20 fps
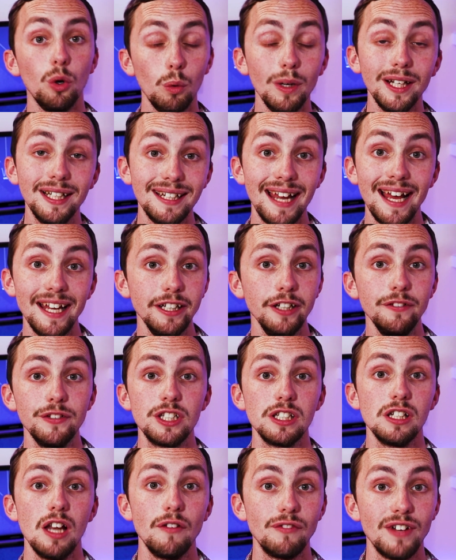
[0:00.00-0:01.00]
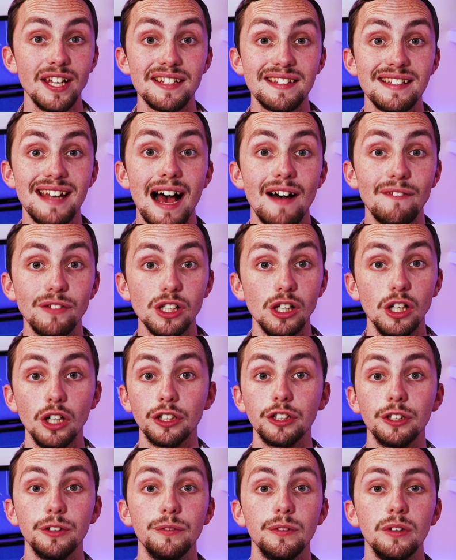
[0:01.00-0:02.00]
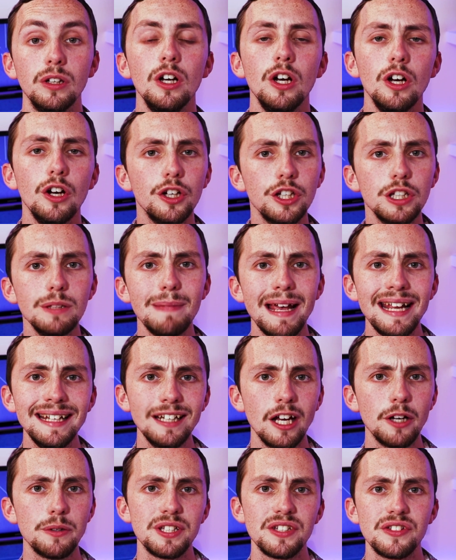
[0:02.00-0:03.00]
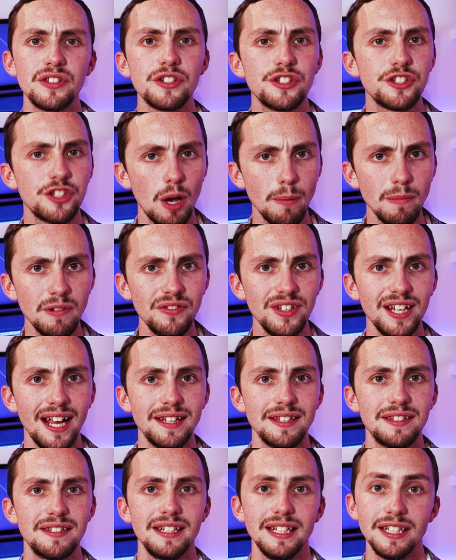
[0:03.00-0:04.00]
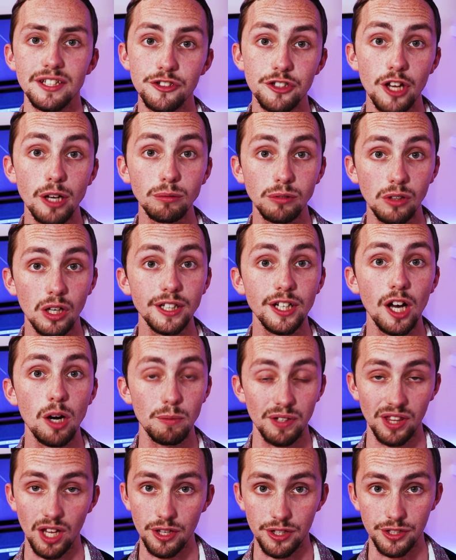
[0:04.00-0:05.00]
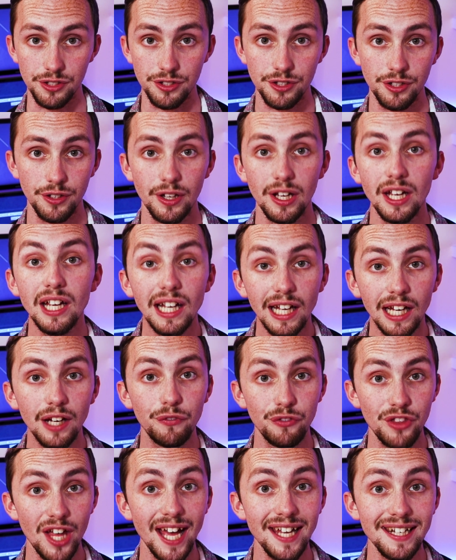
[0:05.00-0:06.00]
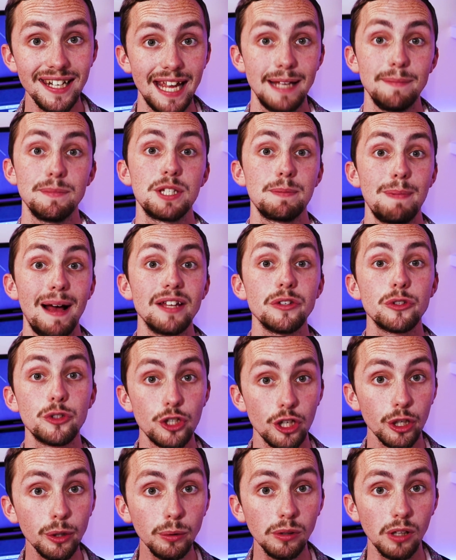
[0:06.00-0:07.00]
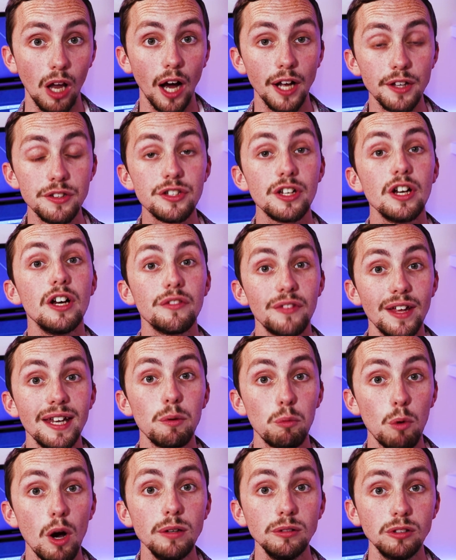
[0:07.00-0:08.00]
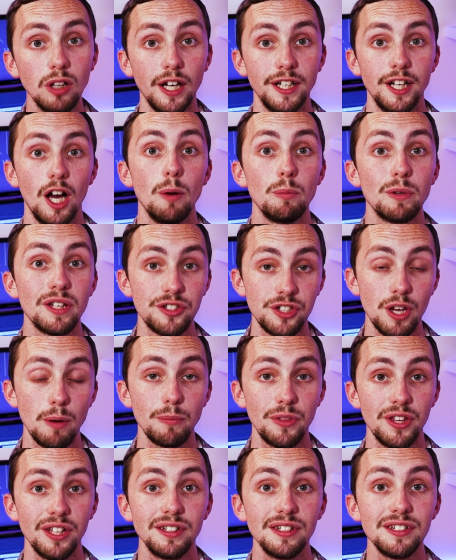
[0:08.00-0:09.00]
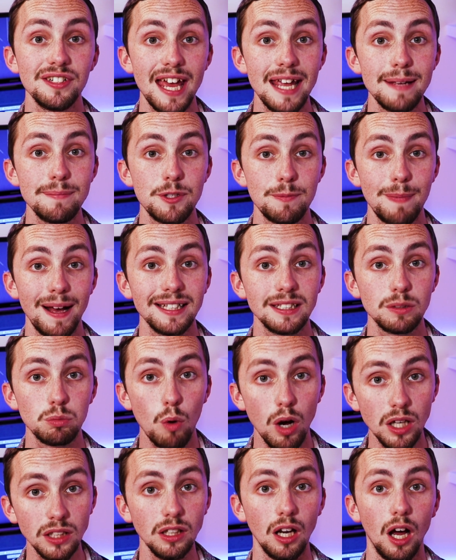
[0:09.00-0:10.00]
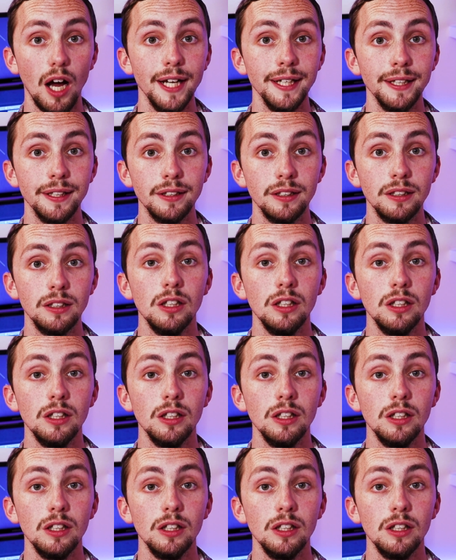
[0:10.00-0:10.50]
We can head over to Lovelace and have a look. You may notice that some of the entities don't line up with others. If their name spans two lines, then it won't line up with something that name spans one line.